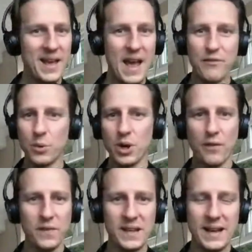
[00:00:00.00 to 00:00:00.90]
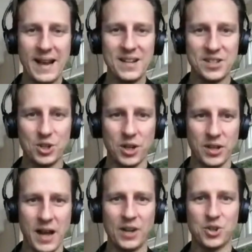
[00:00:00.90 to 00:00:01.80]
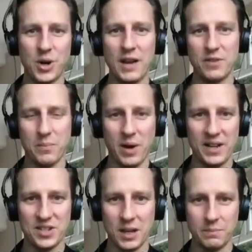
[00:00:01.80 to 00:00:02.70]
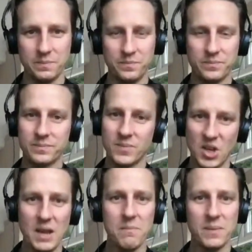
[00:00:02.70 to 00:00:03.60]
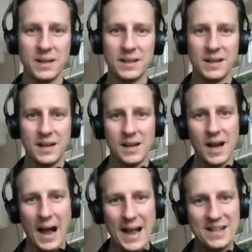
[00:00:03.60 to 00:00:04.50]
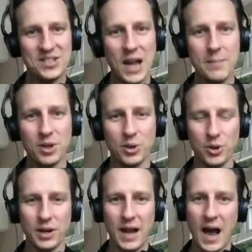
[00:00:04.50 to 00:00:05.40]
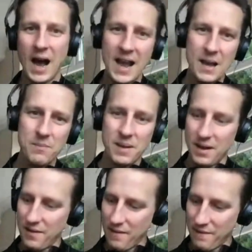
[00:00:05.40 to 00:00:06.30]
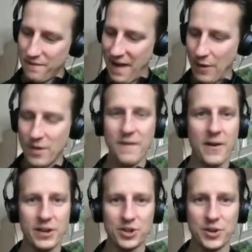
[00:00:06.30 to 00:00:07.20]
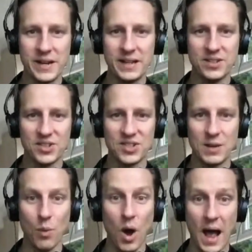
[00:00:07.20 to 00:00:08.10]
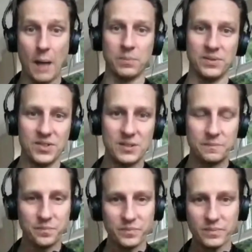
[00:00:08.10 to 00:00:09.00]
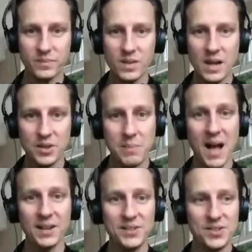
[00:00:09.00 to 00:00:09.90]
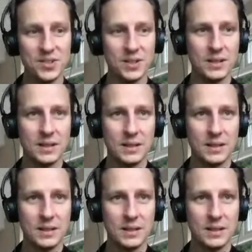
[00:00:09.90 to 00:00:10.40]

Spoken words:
play everyone off against each other and drive the price up. Kim, it's time to cook. I am very, very intrigued to see what happens. The Marlins,